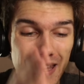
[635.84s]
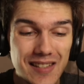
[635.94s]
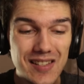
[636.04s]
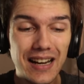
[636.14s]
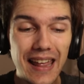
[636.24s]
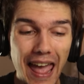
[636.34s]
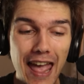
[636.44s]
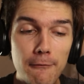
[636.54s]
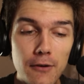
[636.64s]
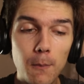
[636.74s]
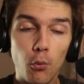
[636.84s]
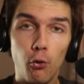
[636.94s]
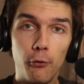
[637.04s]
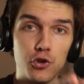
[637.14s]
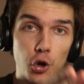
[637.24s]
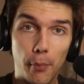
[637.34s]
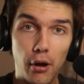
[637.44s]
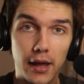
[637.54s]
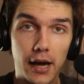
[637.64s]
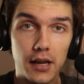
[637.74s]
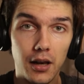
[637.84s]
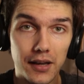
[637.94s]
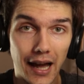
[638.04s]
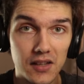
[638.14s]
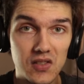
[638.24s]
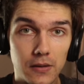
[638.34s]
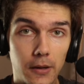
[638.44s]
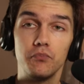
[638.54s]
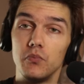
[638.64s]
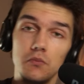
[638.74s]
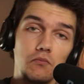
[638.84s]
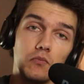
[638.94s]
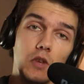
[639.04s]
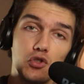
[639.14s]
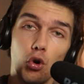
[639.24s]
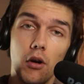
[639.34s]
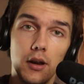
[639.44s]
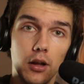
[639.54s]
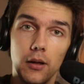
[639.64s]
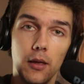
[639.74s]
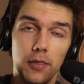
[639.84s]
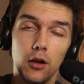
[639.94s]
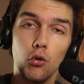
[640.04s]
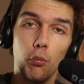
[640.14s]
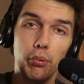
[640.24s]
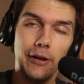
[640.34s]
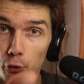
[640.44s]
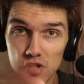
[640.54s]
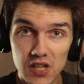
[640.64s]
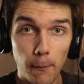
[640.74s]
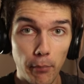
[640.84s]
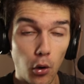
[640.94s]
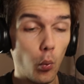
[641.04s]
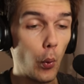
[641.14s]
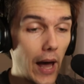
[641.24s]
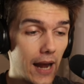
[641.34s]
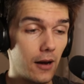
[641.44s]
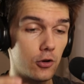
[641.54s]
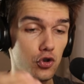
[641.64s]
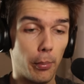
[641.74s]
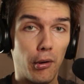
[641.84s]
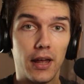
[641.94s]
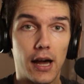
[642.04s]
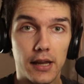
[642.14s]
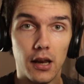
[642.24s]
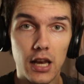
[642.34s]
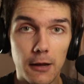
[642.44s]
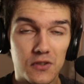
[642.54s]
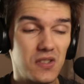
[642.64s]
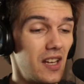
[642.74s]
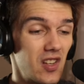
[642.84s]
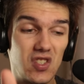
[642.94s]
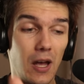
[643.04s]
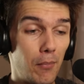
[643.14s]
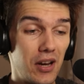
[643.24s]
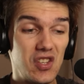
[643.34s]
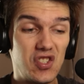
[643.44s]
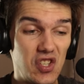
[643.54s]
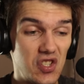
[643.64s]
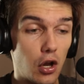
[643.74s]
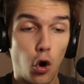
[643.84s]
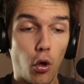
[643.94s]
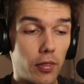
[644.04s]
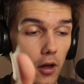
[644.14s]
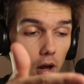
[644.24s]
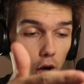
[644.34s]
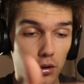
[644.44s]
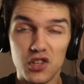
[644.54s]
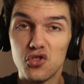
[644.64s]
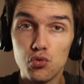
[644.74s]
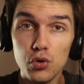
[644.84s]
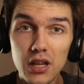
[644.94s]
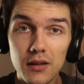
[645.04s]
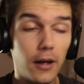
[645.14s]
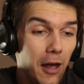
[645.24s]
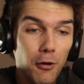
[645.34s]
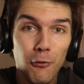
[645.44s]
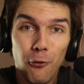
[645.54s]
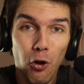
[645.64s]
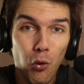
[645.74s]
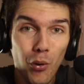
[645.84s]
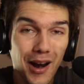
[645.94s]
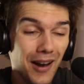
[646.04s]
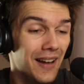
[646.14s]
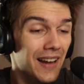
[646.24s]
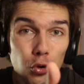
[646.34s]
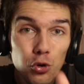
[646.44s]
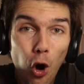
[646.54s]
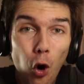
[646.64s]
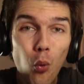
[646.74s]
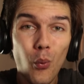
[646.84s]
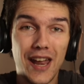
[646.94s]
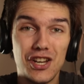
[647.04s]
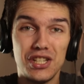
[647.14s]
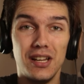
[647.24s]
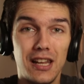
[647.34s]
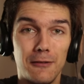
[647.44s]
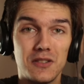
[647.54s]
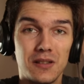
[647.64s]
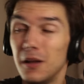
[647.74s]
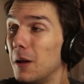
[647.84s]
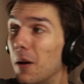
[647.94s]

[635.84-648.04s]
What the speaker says: Basically, every move shopaholic Adele does, it's already in the group. For example, where shopaholic Adele lives. Somebody sees her on the street, they will follow her to know where she lives.